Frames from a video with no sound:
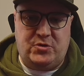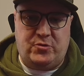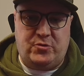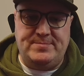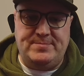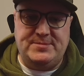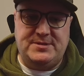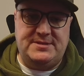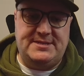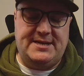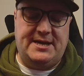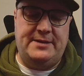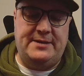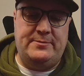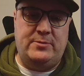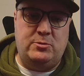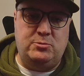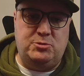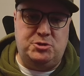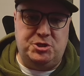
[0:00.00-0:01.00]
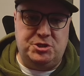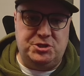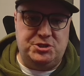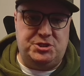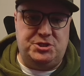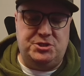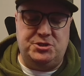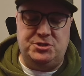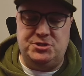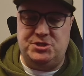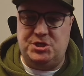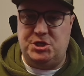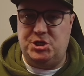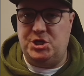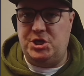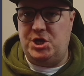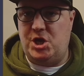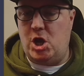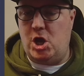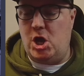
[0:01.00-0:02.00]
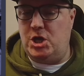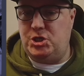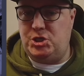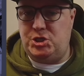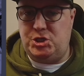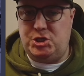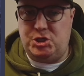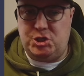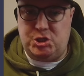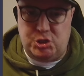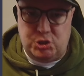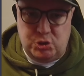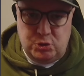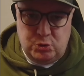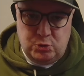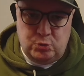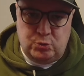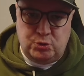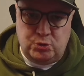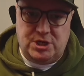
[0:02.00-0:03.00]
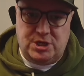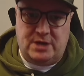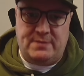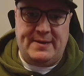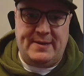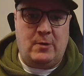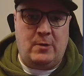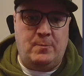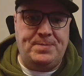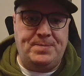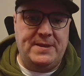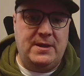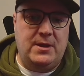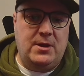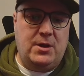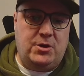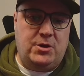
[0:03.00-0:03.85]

Crimson Dynamo just does a huge amount.